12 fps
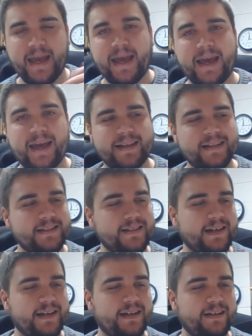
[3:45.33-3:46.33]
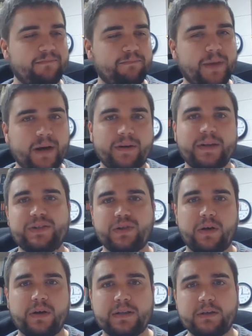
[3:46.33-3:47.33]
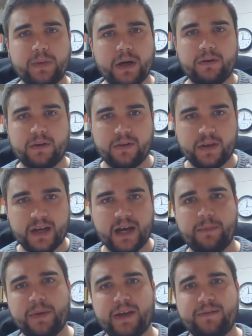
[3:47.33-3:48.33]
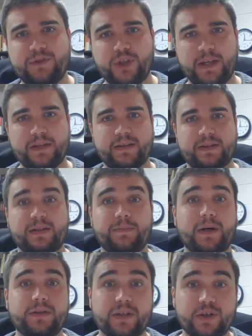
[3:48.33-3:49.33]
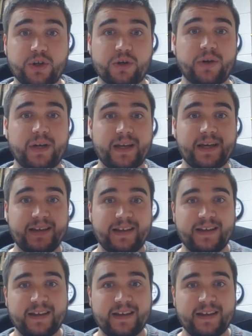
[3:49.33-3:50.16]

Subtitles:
And Mary's song is about the coming of Jesus, about the turning